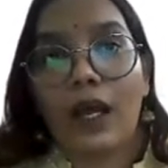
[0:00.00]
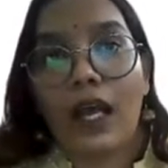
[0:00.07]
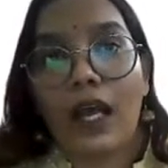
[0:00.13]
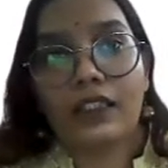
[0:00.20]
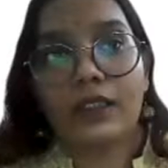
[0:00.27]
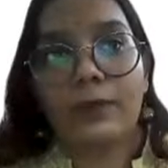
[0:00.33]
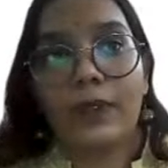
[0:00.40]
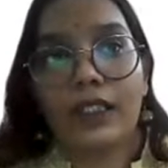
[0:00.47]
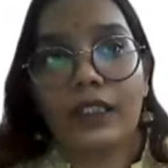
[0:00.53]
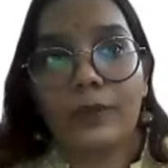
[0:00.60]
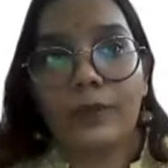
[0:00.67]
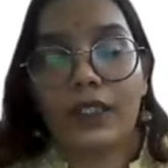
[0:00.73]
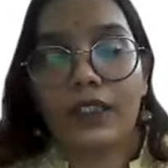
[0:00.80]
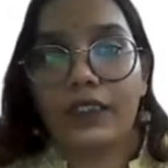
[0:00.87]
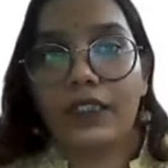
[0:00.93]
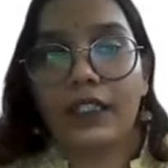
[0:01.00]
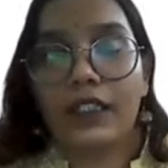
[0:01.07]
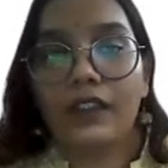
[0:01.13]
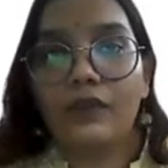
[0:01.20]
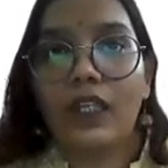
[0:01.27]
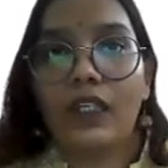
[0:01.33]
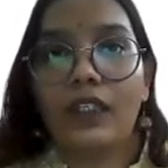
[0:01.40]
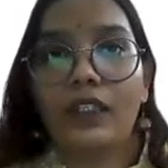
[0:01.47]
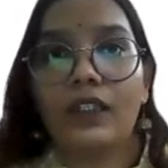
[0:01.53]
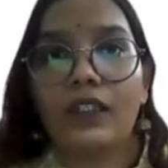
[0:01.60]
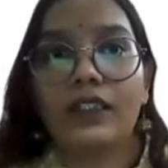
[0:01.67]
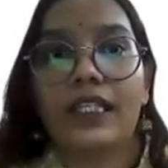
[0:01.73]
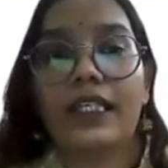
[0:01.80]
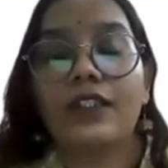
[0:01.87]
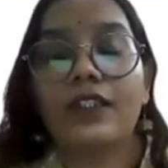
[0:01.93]
passed by the president
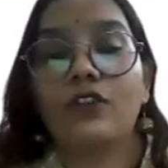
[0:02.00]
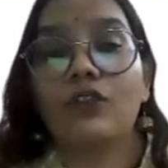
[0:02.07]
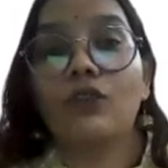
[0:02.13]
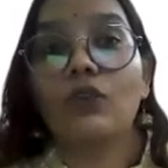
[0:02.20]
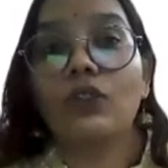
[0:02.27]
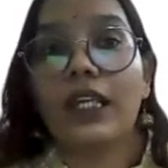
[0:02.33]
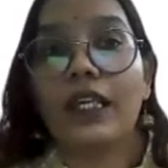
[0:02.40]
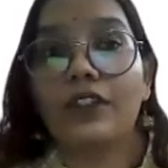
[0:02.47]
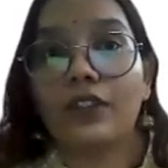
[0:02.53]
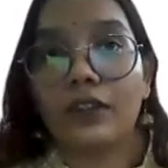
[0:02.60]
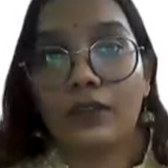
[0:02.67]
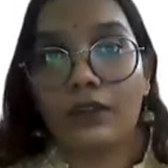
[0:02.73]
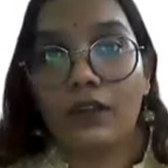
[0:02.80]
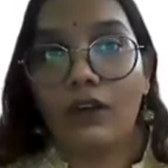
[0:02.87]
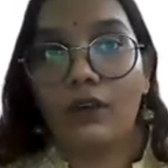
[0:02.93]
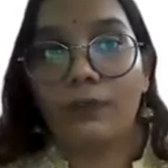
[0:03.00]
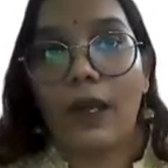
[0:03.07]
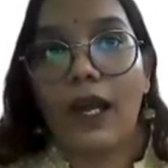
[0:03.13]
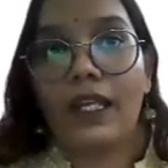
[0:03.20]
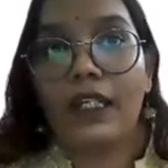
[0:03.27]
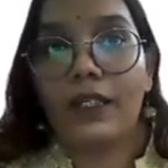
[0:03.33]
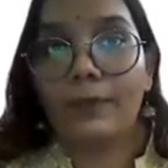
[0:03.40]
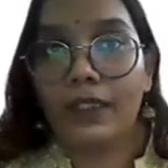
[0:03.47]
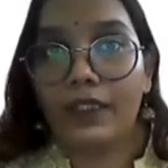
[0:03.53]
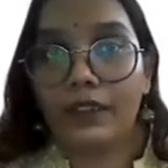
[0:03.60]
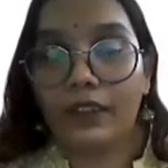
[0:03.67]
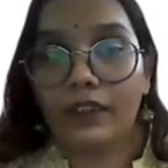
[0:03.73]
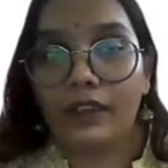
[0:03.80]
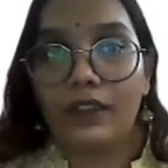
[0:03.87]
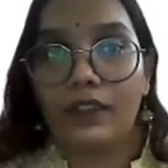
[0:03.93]
when there is no session of parliament.